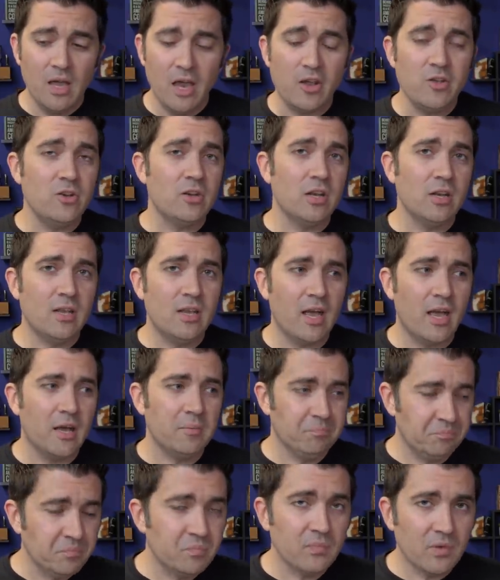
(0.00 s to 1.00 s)
and you can
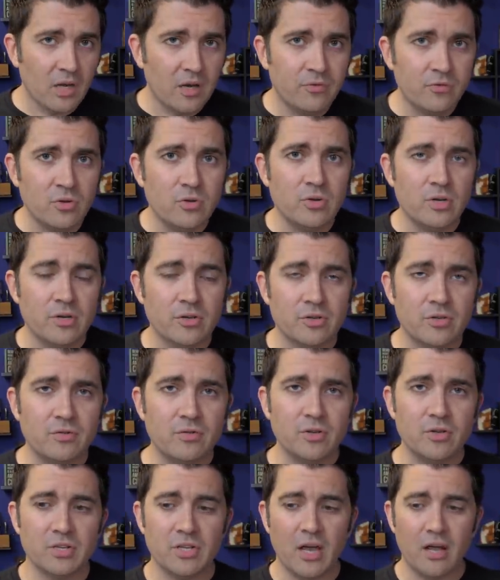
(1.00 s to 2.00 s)
get a few years of
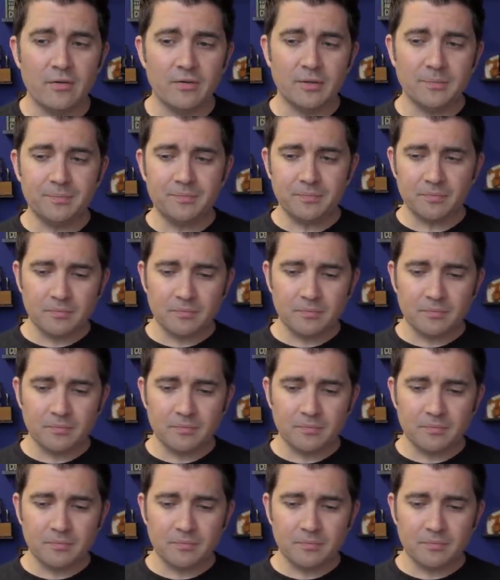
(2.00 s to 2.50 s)
use out of it.